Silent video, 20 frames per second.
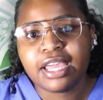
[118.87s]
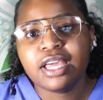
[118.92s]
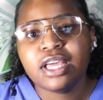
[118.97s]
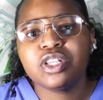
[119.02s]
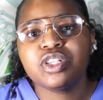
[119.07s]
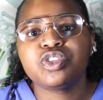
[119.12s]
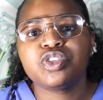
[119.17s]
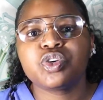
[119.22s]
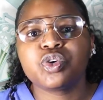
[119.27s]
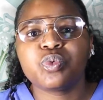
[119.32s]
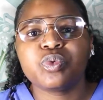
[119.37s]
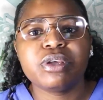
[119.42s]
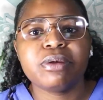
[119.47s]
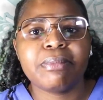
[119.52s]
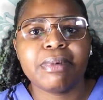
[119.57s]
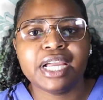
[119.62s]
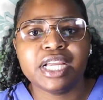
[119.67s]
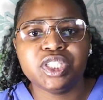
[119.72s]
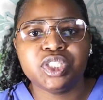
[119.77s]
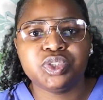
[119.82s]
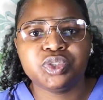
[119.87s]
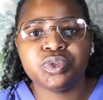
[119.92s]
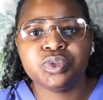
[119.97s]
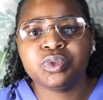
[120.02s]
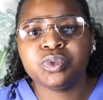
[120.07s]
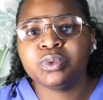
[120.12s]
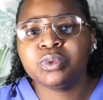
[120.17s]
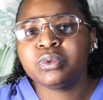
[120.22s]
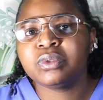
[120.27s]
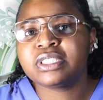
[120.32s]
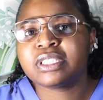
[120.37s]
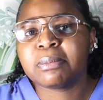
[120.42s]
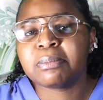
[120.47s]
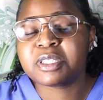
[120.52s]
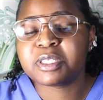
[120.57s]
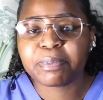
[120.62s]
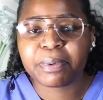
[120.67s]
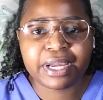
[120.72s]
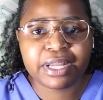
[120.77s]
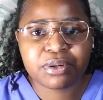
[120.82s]
so we might do some
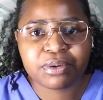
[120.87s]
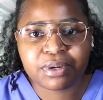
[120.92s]
spinal